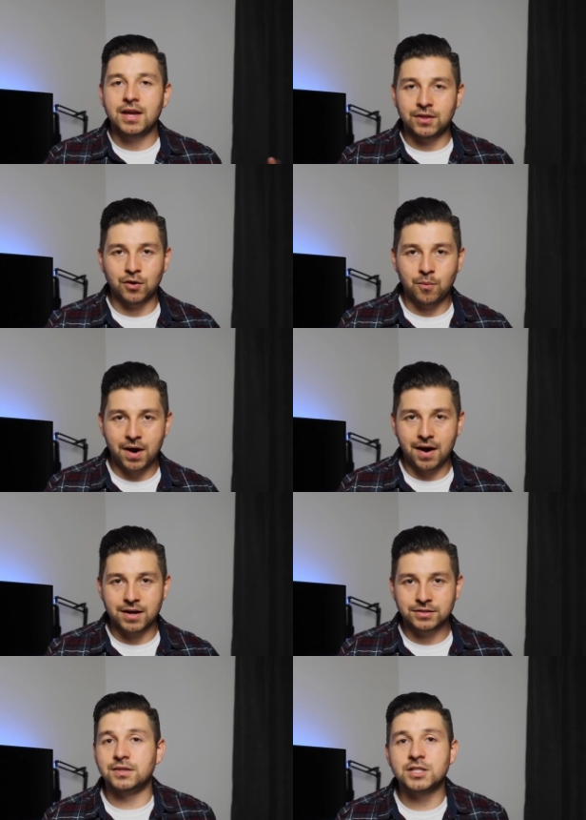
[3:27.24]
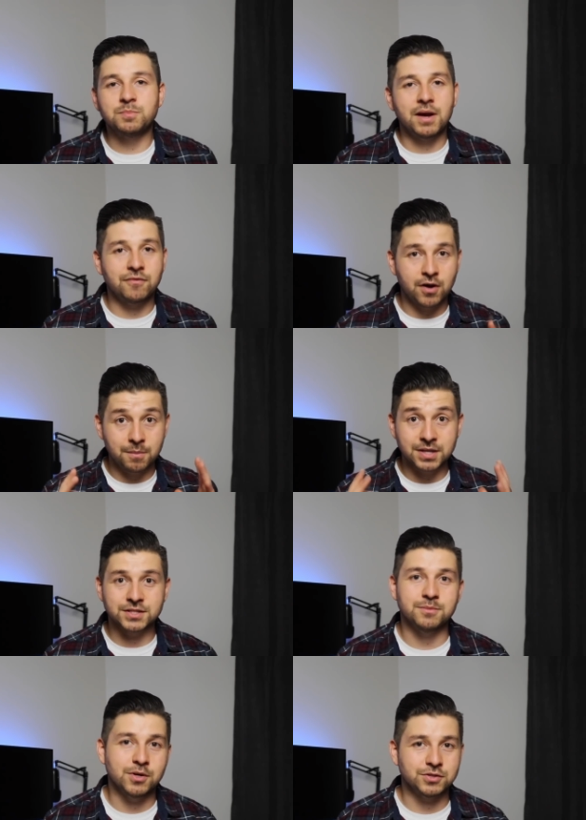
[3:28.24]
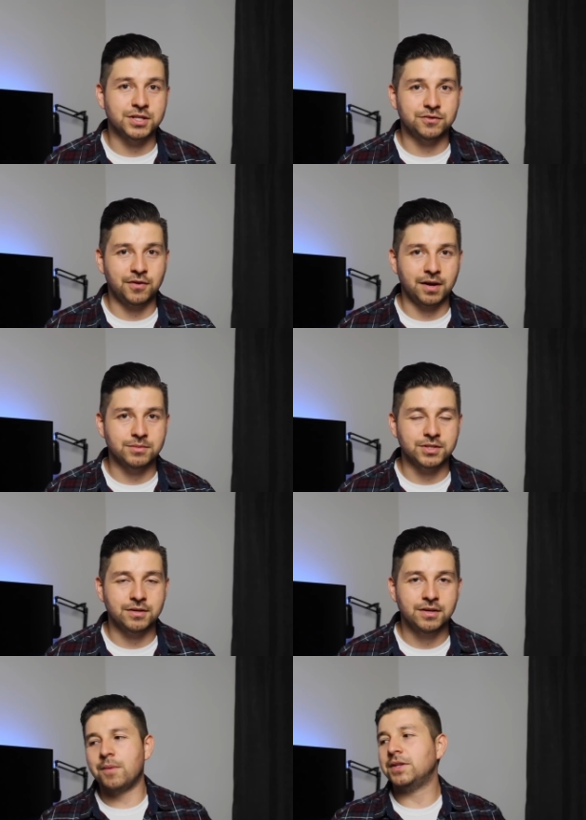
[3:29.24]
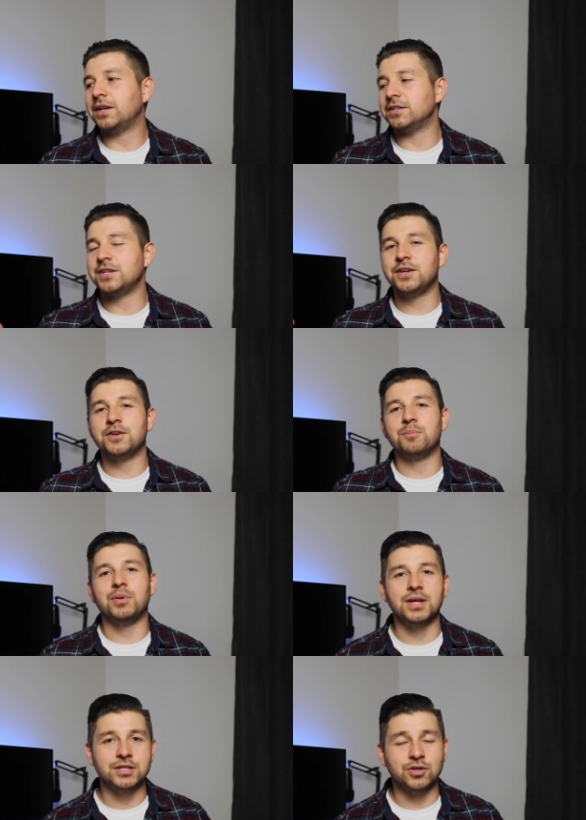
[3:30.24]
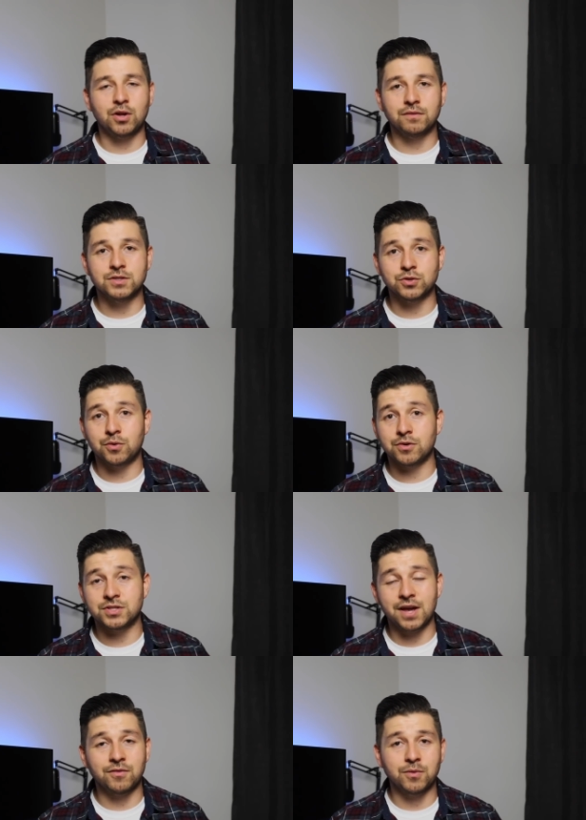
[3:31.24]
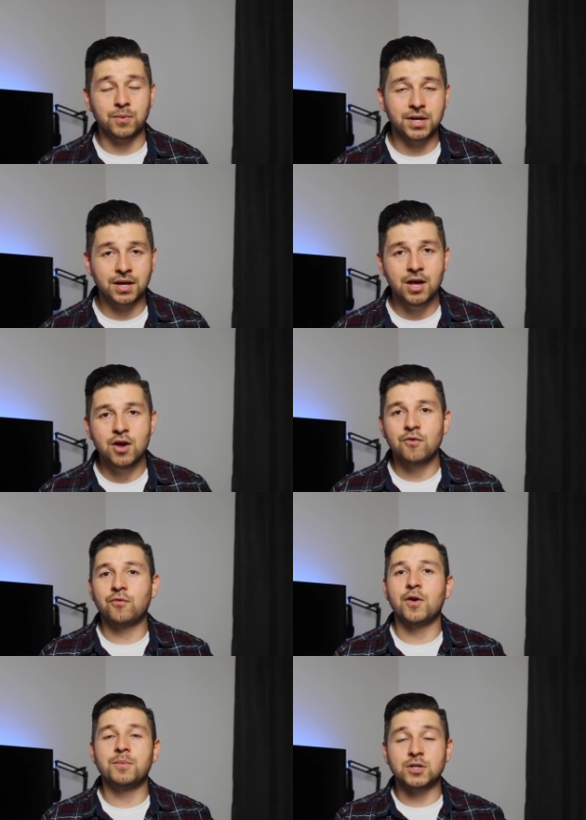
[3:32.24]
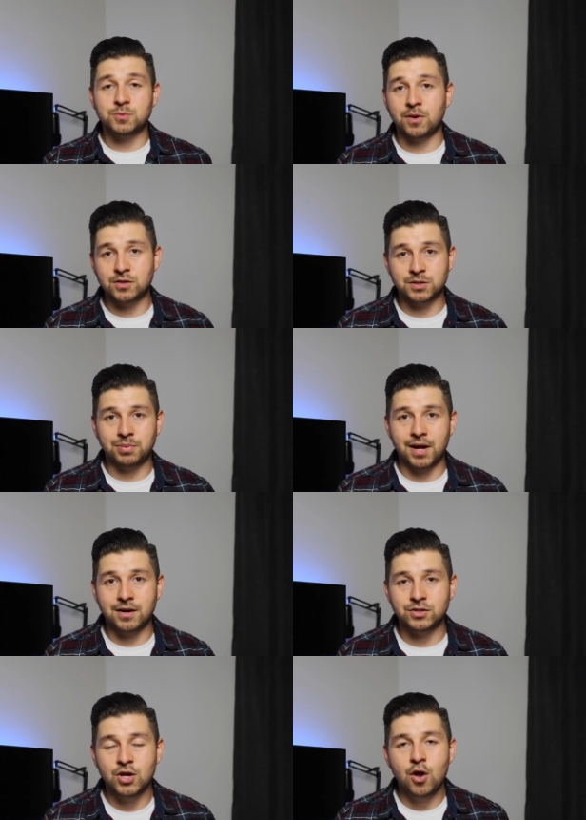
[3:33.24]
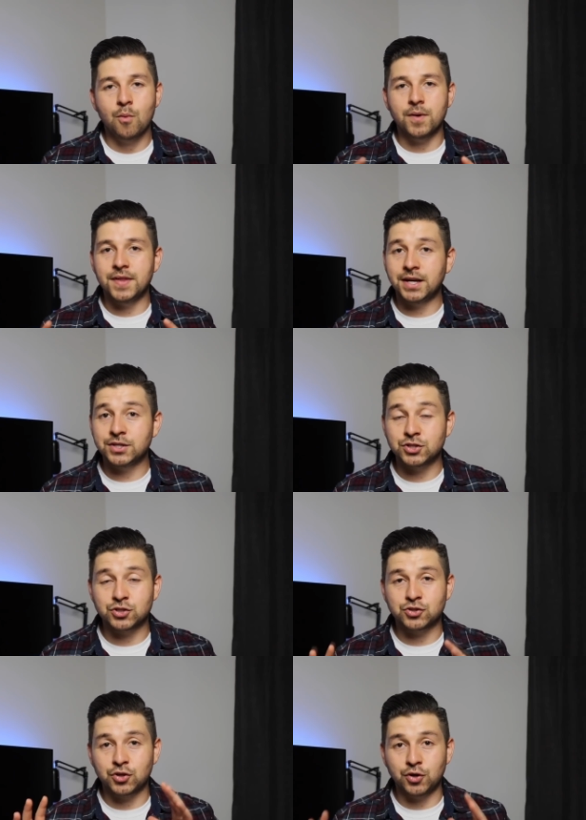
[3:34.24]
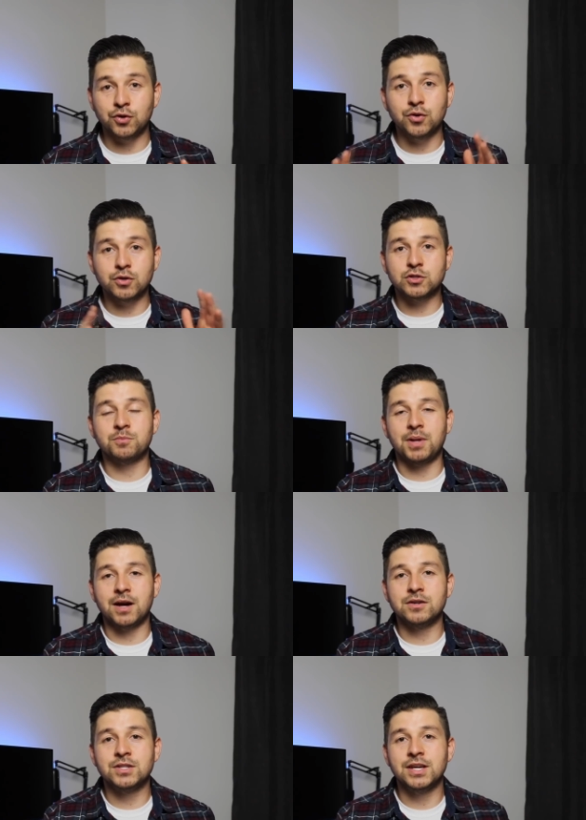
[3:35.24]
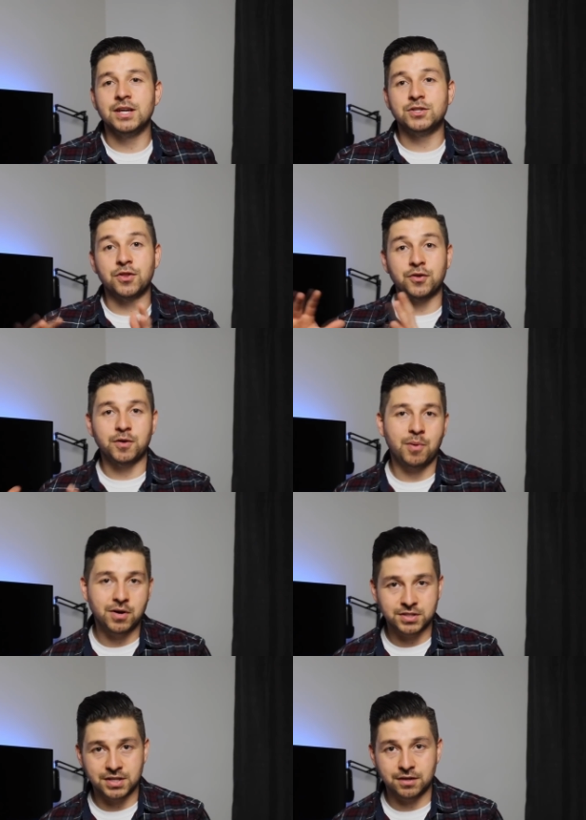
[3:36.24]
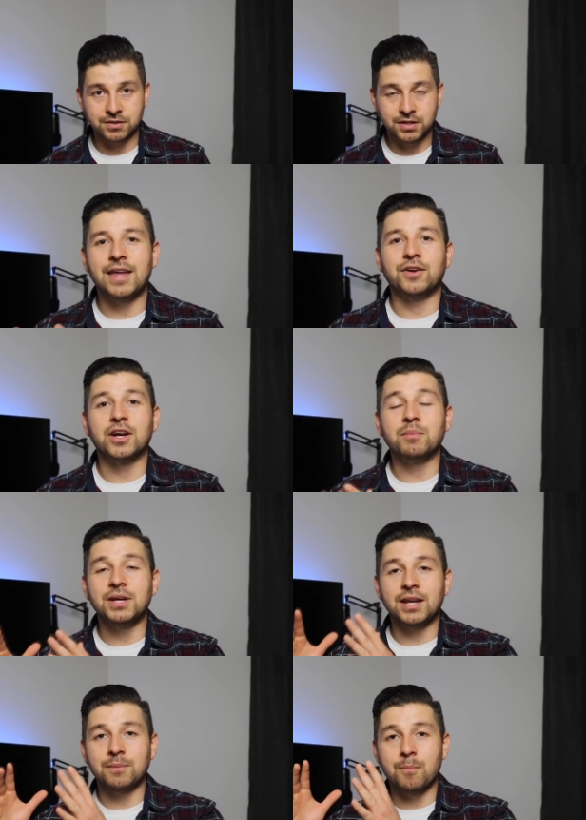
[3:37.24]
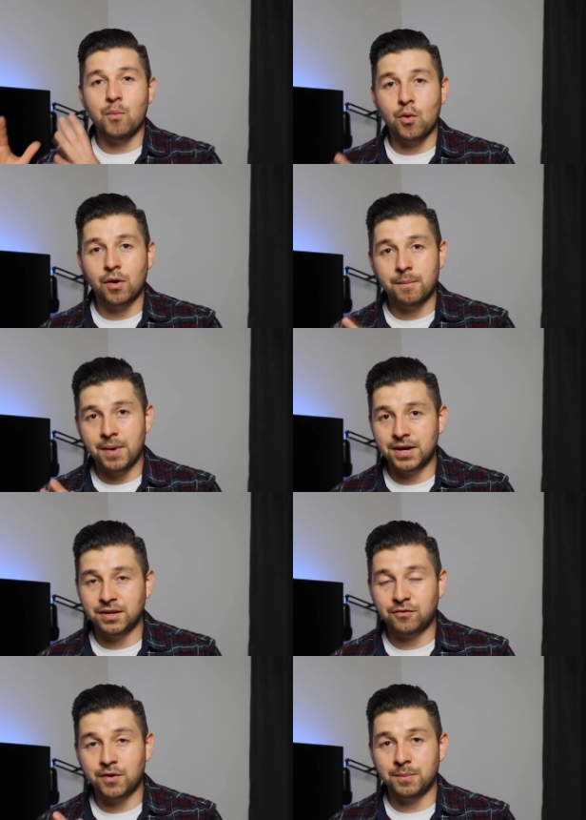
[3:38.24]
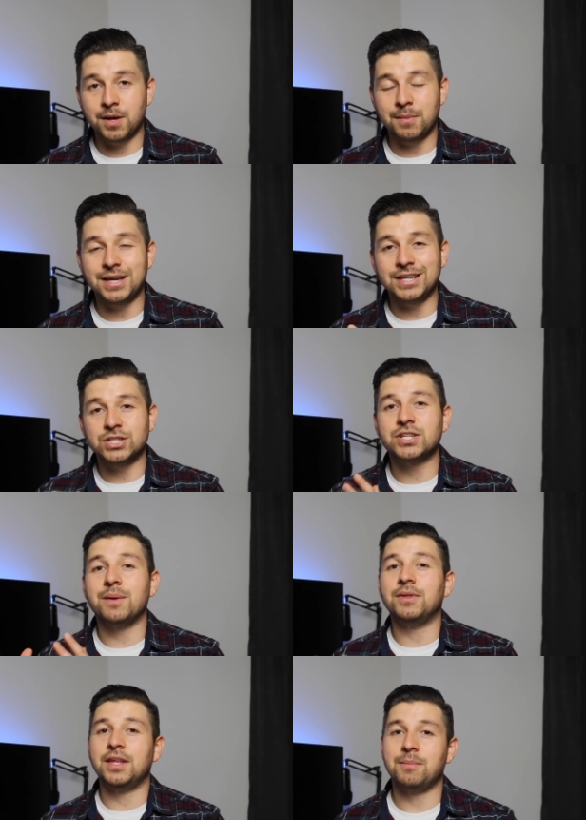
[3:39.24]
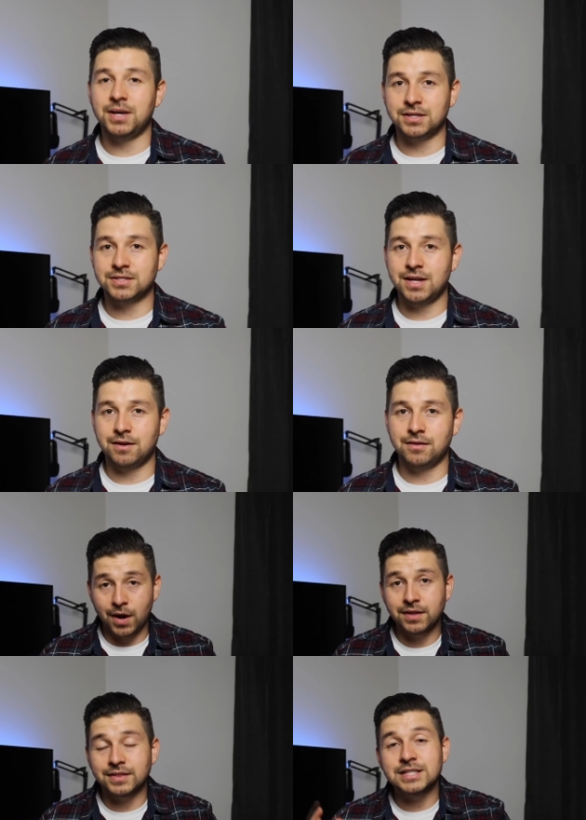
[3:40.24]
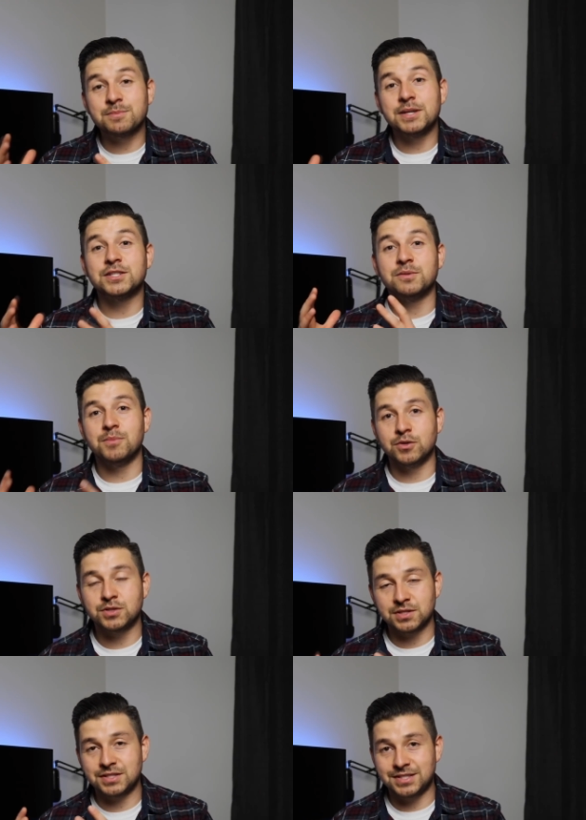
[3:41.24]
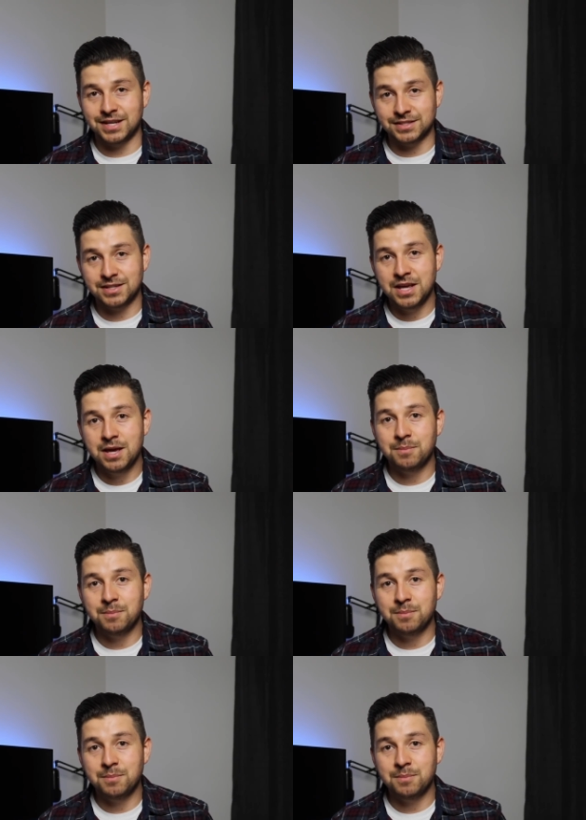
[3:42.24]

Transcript: in their warehouse. This by far makes the most sense for Amazon. Why would they continue to place all of these orders every week from their smaller suppliers when they can just turn those suppliers into third party sellers and they're gonna be getting more money from them each time that they make a sale? right? This makes the most sense